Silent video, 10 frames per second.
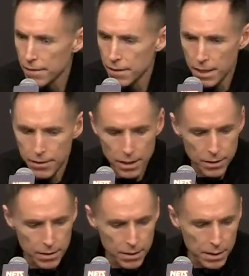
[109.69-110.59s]
And I thought
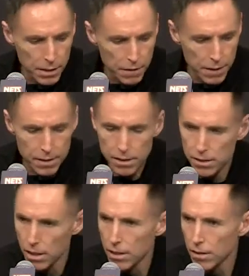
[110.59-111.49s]
the defense, the
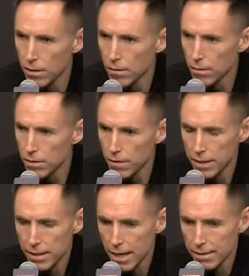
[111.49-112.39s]
start, was
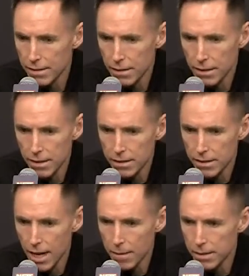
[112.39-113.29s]
fantastic, getting
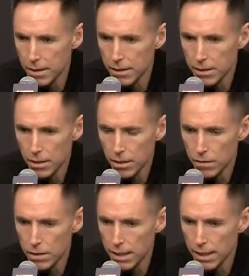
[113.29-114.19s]
stops, getting
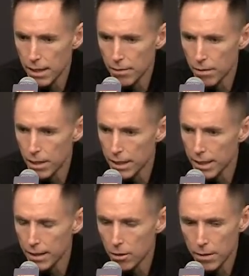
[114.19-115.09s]
turnovers, getting on running,
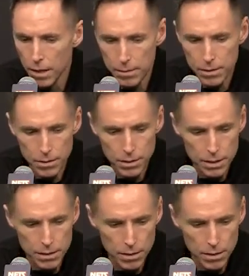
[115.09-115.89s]
getting open opportunities.